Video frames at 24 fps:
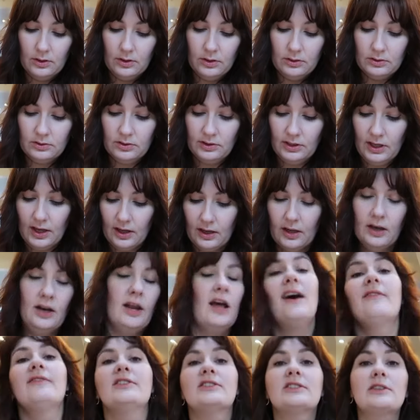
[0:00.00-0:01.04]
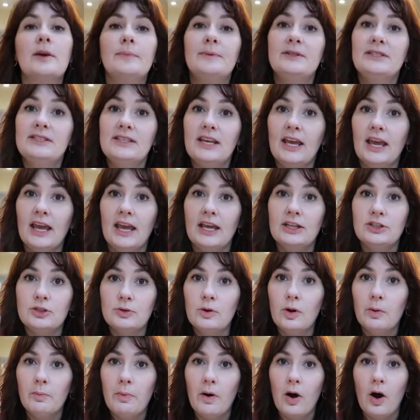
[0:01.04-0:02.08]
So yeah, I'm gonna have this cup of tea,
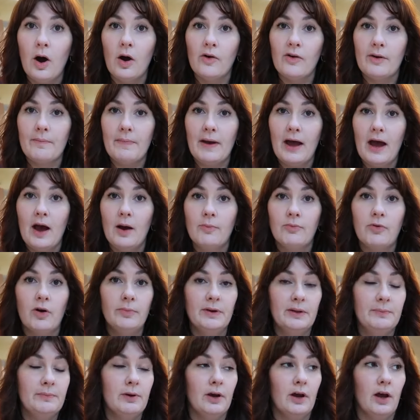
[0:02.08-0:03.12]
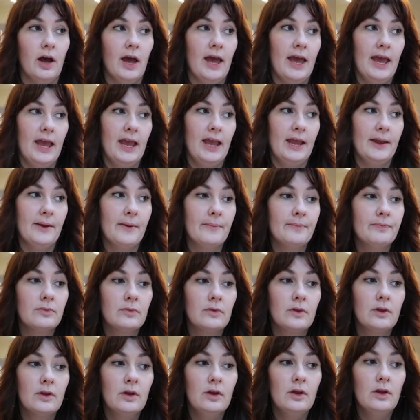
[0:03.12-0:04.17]
do a little potter about, probably put a
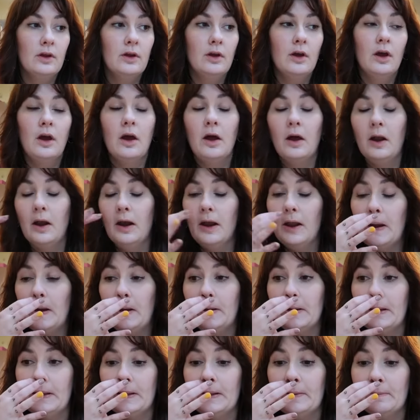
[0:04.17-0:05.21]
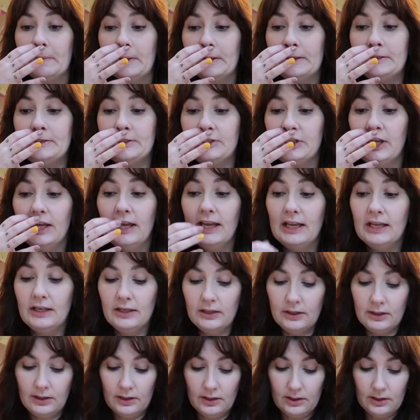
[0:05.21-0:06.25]
load in the
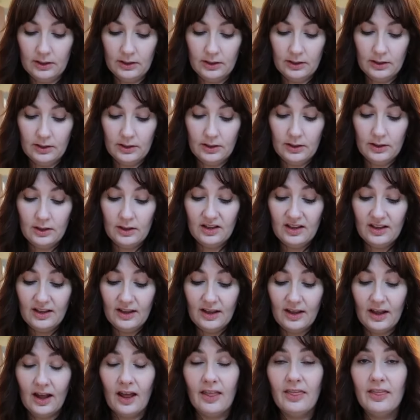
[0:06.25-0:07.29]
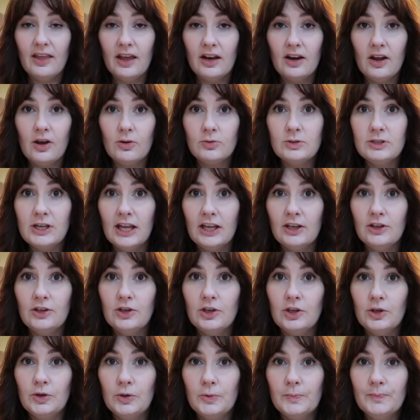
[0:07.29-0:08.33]
machine, and then I'll
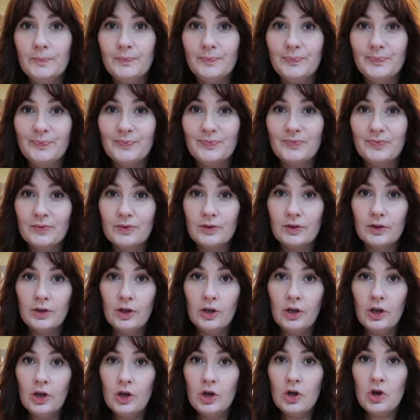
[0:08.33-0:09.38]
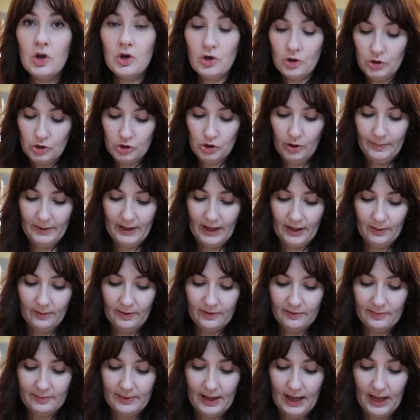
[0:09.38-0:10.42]
take you shopping
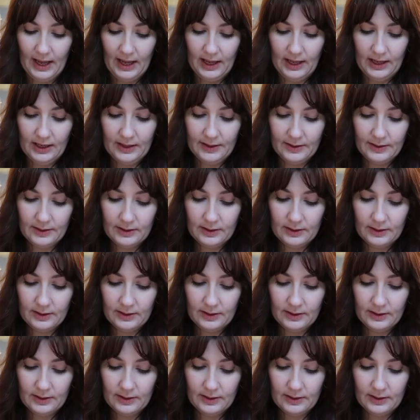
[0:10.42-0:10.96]
with me.